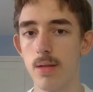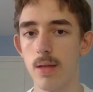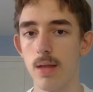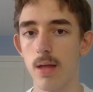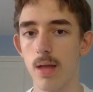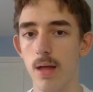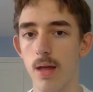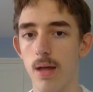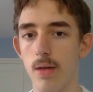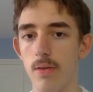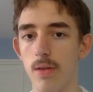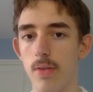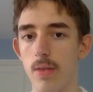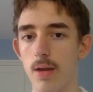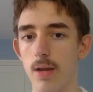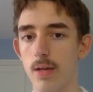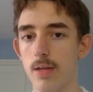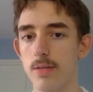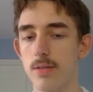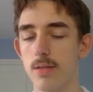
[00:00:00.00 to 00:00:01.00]
And
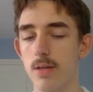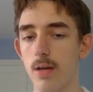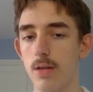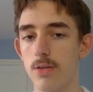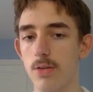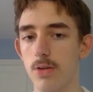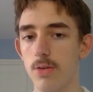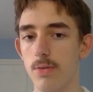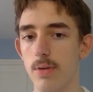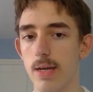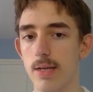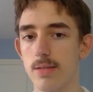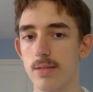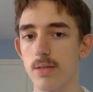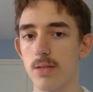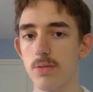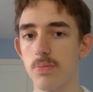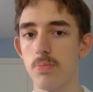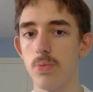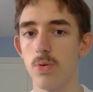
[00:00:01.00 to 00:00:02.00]
then I can start to harass
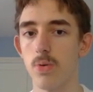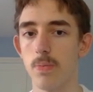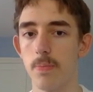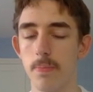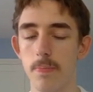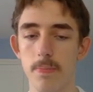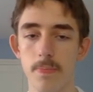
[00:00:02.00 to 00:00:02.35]
this pawn.